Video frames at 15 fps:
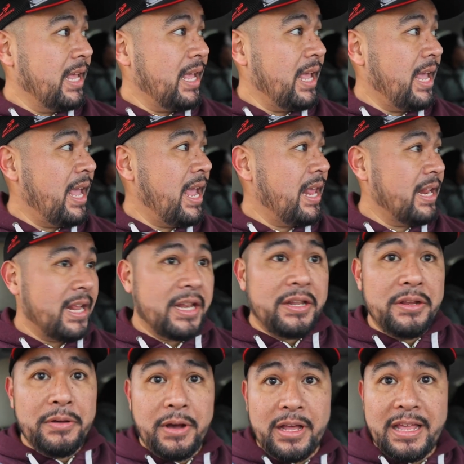and
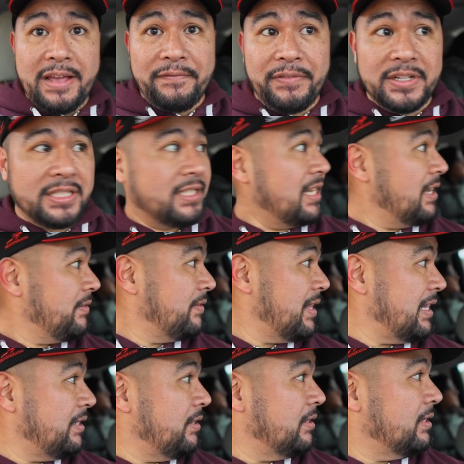do all that fun stuff.
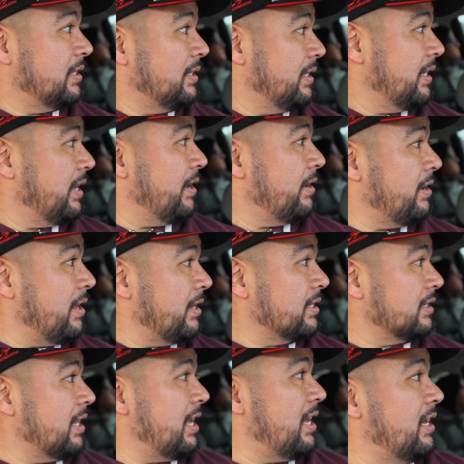That dude's carrying all his
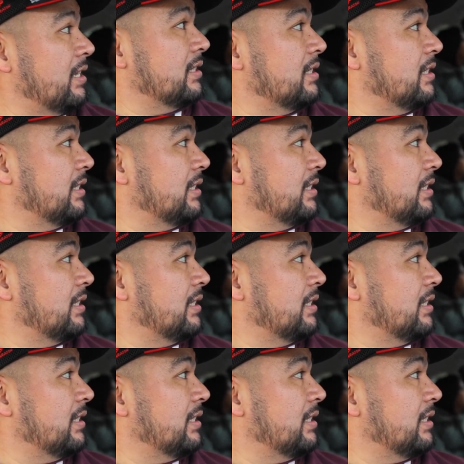logs.